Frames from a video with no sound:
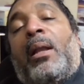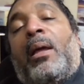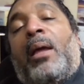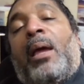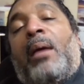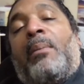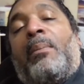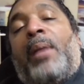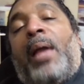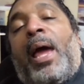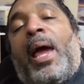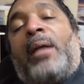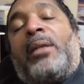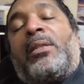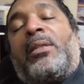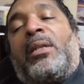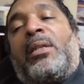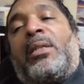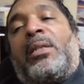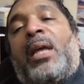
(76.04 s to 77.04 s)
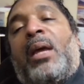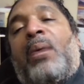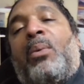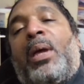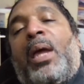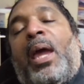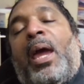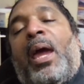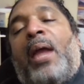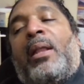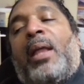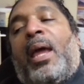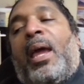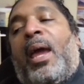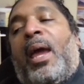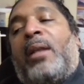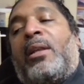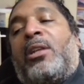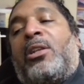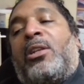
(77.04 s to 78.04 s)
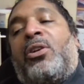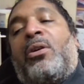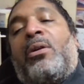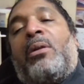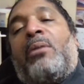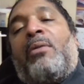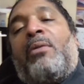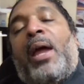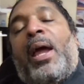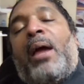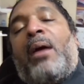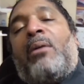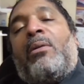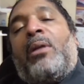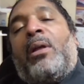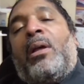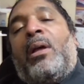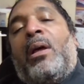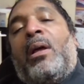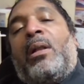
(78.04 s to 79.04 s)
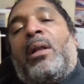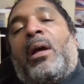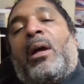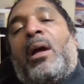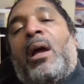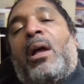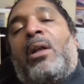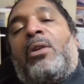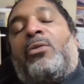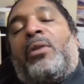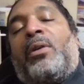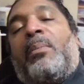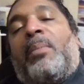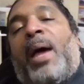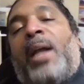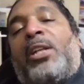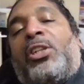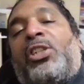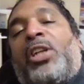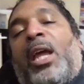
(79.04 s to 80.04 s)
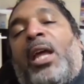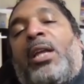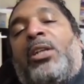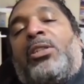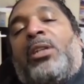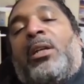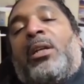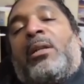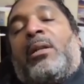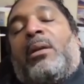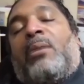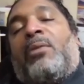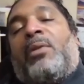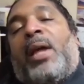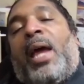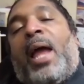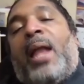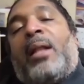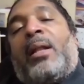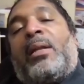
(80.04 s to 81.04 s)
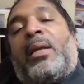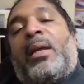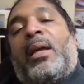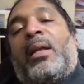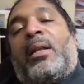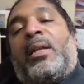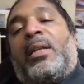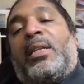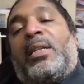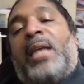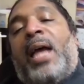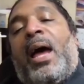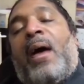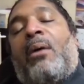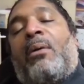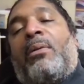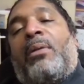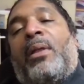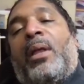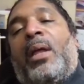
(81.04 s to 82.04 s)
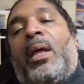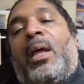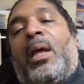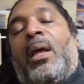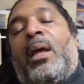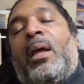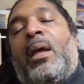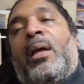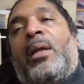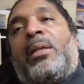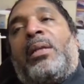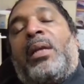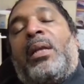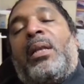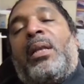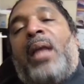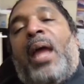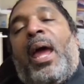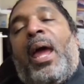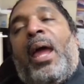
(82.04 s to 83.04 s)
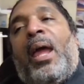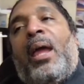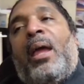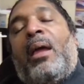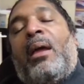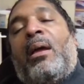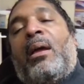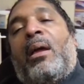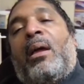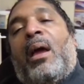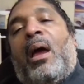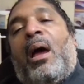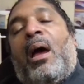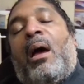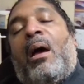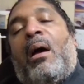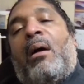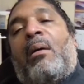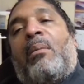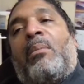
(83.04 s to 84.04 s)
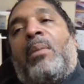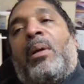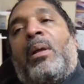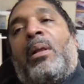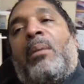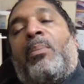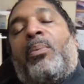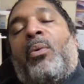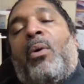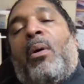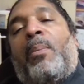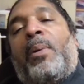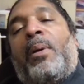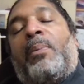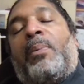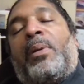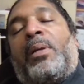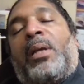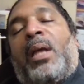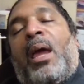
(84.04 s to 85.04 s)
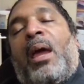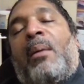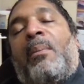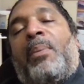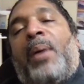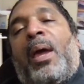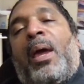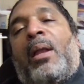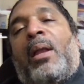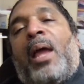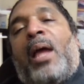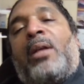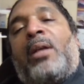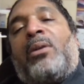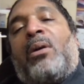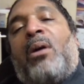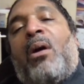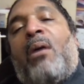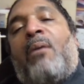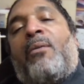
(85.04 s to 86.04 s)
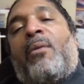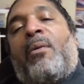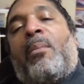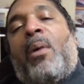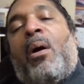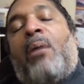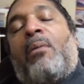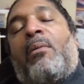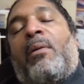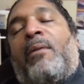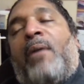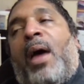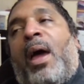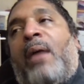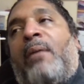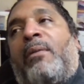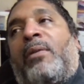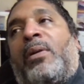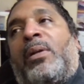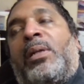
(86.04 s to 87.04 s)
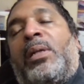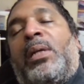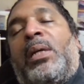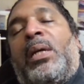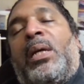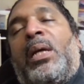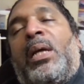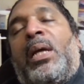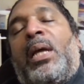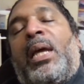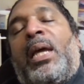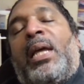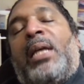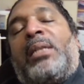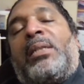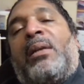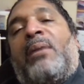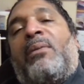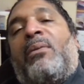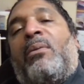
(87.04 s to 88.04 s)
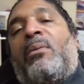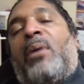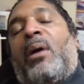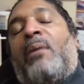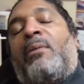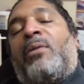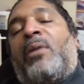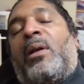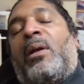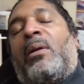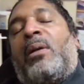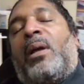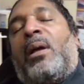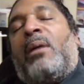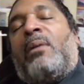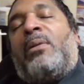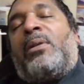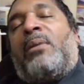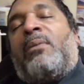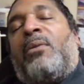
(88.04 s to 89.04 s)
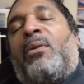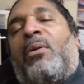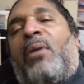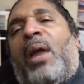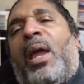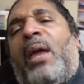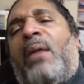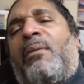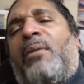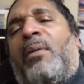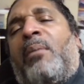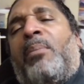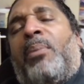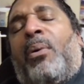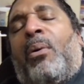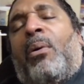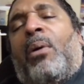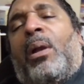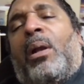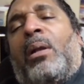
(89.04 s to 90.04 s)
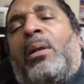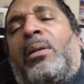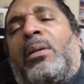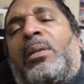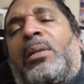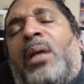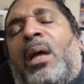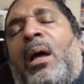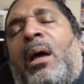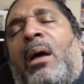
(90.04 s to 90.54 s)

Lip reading: and blacks, to say they had to turn around the country by changing the reality in the South. Today, the Poor People's Campaign, that's to call for moral revival, is of grave importance.